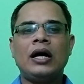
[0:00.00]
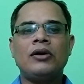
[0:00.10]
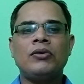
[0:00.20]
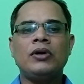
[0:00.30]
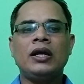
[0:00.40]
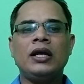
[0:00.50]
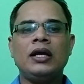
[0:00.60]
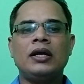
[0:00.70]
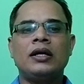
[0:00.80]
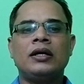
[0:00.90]

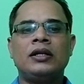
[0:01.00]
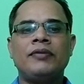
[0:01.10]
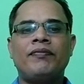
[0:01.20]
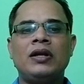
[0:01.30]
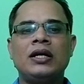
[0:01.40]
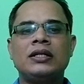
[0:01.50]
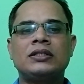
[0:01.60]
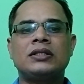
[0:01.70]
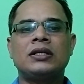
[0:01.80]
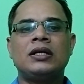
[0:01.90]
ROA
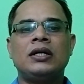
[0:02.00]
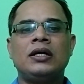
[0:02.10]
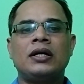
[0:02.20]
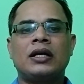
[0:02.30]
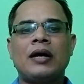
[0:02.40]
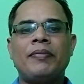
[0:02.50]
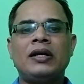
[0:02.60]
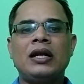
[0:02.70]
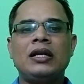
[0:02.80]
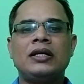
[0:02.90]
reflects
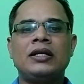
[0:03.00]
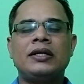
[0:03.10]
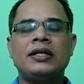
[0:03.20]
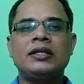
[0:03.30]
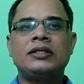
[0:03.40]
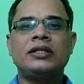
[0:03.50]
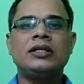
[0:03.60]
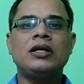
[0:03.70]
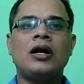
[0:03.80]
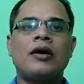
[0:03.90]
capital
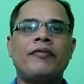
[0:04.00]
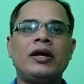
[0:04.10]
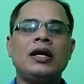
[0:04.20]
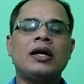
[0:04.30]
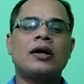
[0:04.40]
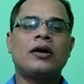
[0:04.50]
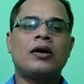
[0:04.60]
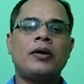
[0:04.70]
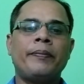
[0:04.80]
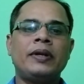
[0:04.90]
intensity of a
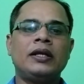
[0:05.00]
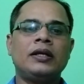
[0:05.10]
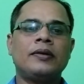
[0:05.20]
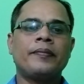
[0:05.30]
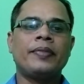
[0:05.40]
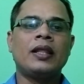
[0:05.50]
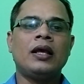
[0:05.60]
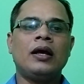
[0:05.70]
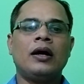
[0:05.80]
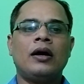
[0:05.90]
company.
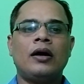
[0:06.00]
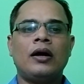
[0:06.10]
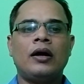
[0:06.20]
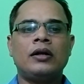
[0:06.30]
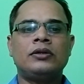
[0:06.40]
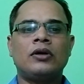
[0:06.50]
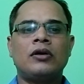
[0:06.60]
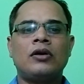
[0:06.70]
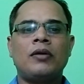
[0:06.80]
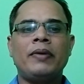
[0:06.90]
So
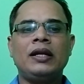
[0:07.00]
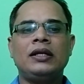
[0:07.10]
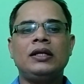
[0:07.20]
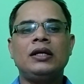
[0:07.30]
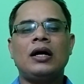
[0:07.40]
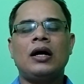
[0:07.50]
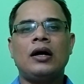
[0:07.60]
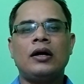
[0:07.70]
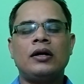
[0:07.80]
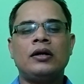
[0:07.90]
normally
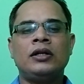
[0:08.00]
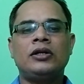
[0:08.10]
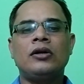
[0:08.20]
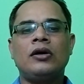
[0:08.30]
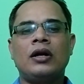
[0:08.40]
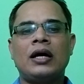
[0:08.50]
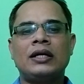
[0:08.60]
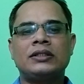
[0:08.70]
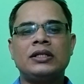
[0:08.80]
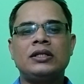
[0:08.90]
return on
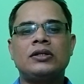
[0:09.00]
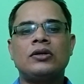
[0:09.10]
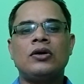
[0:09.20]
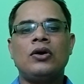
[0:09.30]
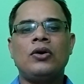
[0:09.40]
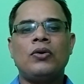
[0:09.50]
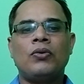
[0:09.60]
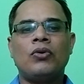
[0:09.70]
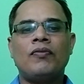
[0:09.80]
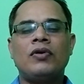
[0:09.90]
asset
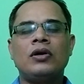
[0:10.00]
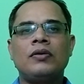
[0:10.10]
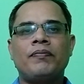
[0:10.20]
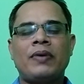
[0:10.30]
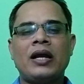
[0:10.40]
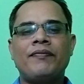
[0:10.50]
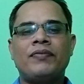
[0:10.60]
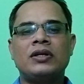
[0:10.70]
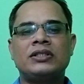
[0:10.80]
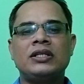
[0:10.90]
over
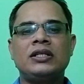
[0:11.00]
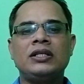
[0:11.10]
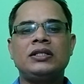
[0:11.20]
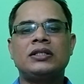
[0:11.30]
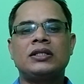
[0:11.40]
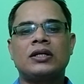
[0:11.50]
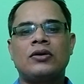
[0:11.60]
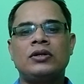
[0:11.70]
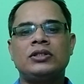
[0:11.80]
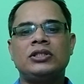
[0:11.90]
5% is
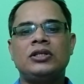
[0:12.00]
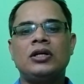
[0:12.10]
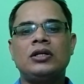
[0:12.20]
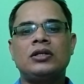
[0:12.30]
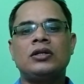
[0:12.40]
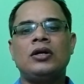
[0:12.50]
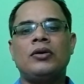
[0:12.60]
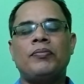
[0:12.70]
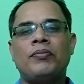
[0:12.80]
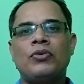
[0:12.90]
considered
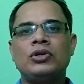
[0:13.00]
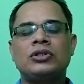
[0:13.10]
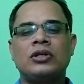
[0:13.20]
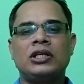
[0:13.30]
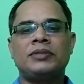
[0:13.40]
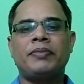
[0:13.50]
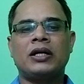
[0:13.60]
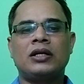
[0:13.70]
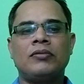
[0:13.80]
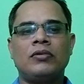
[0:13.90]
most
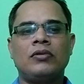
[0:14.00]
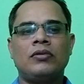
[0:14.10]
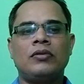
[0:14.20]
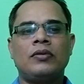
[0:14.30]
respectable.